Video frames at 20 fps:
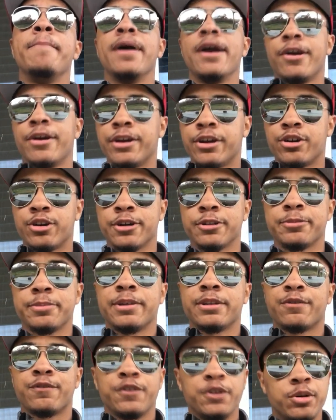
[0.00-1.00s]
Merry
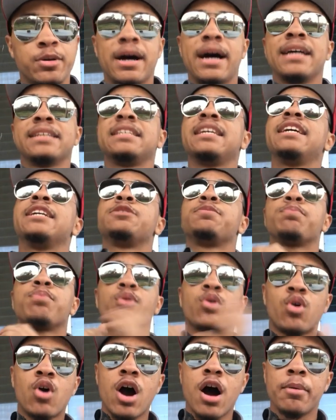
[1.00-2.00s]
Christmas. For you guys, it's
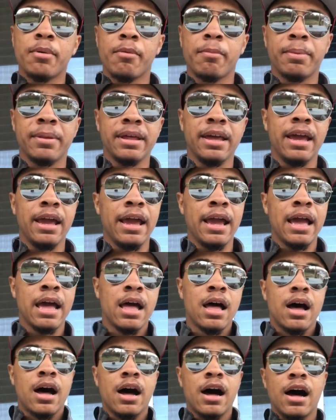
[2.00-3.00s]
probably
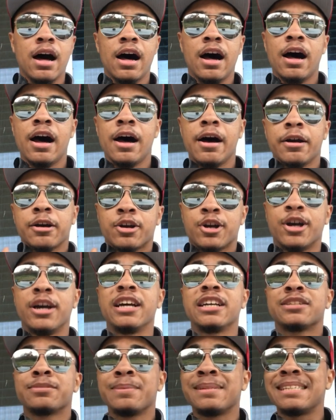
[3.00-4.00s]
uh,
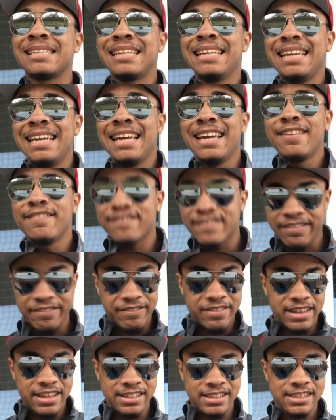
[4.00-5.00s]
Christmas Eve
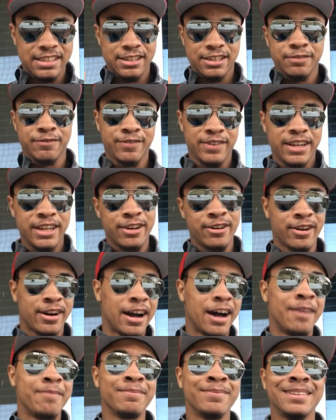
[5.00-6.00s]
if this video
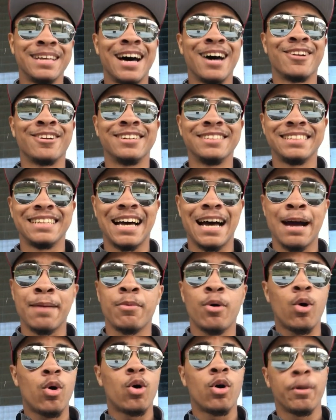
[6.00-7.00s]
comes out on
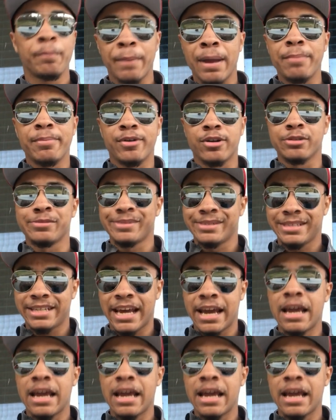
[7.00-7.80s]
time, or maybe Christmas